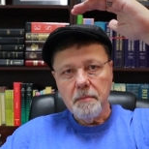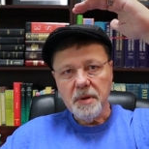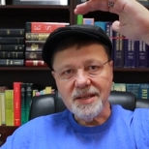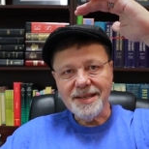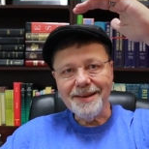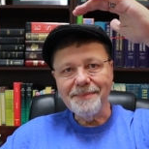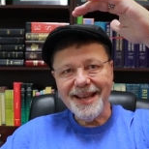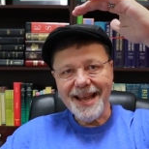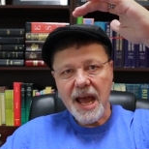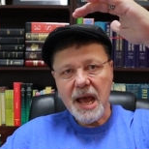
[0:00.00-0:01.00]
But
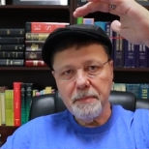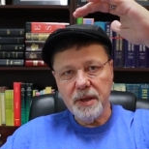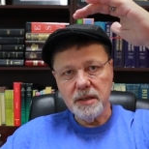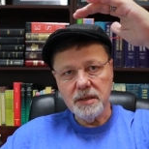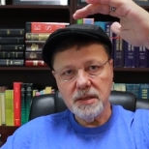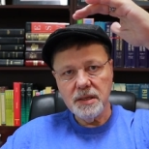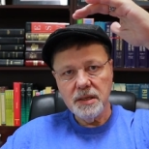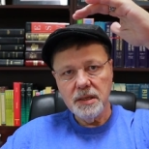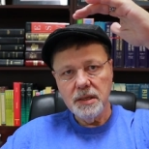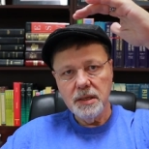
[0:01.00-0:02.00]
something happens,
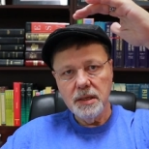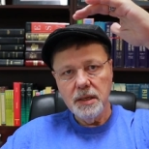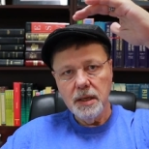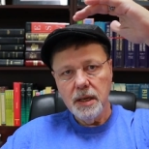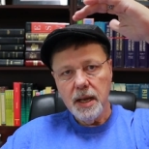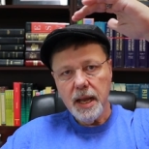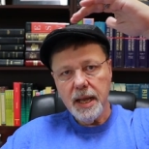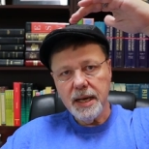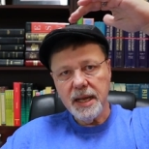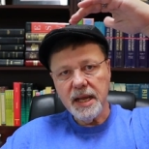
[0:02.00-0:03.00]

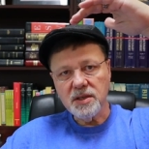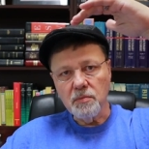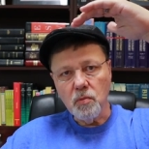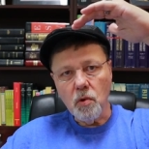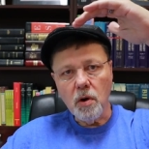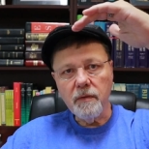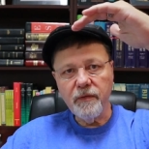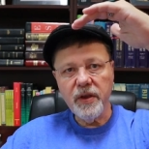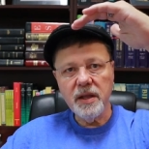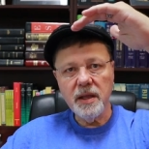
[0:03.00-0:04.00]
and he has a moral
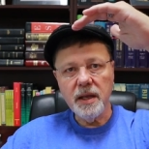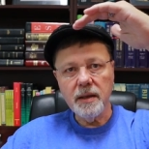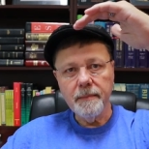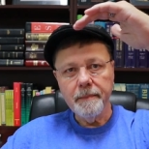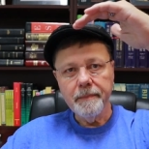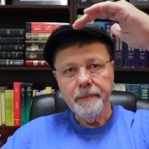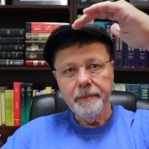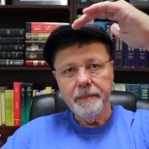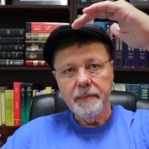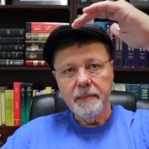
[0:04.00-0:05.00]
failing.
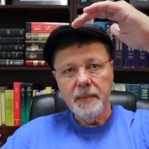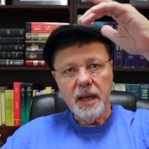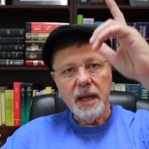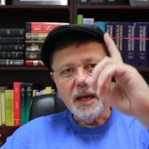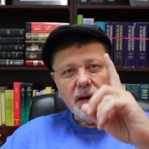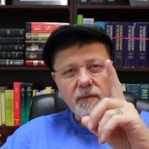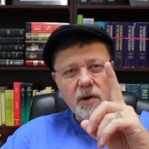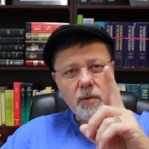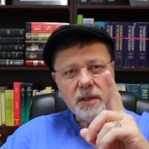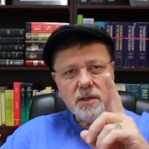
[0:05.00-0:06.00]
He never
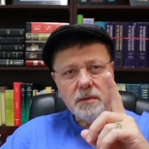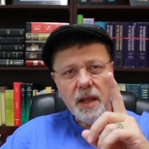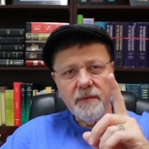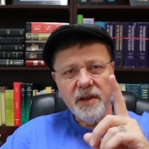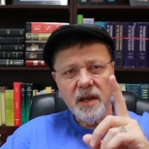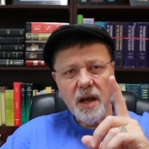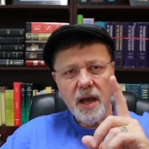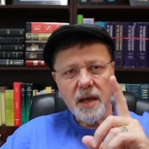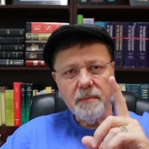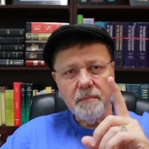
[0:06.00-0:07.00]
quits loving
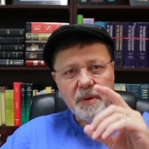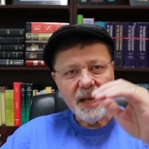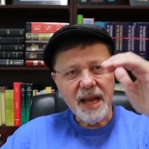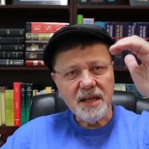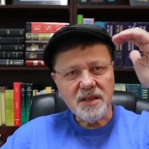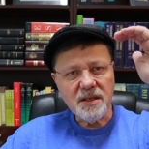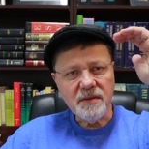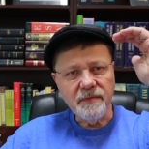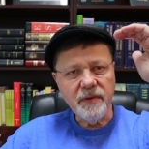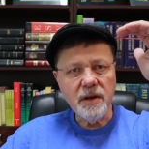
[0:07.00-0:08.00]
God, but he has a
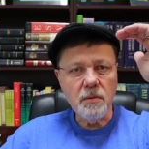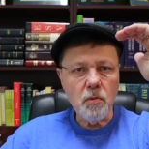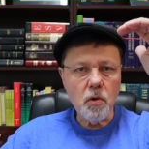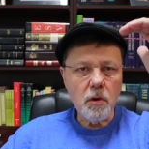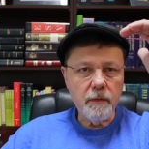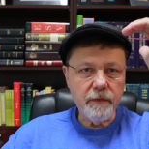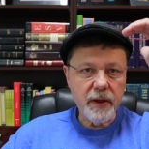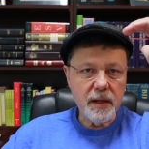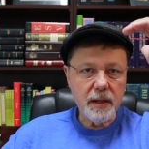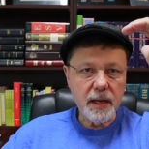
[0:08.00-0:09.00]
severe moral
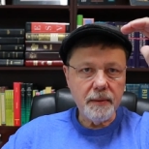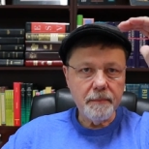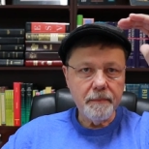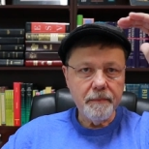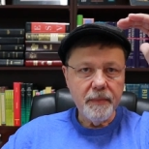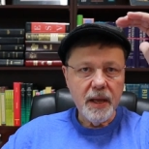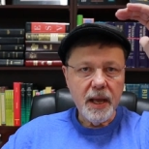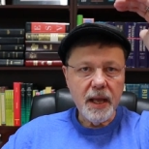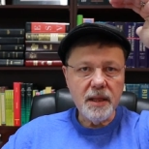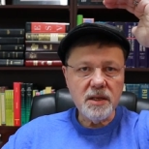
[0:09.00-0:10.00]
failing.
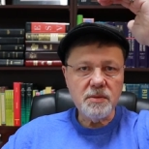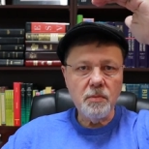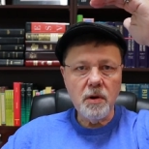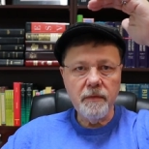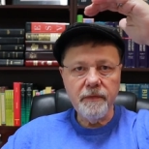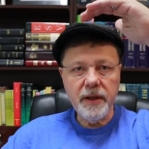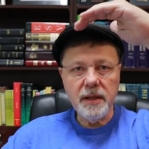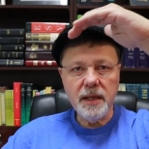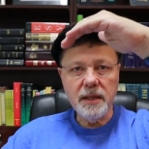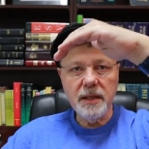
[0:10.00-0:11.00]
And this moral
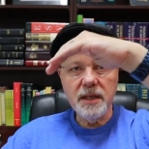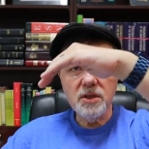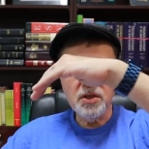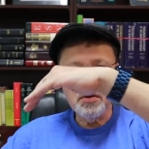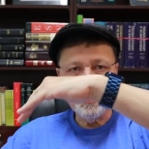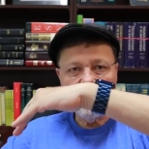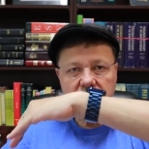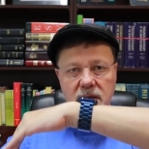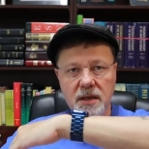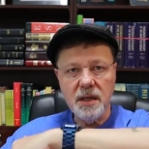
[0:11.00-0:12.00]
failing leads to his
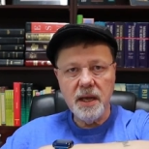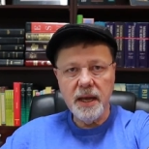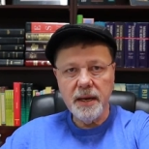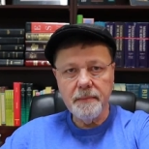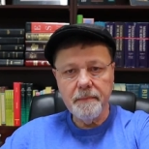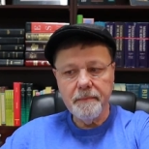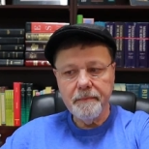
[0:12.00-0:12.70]
decline.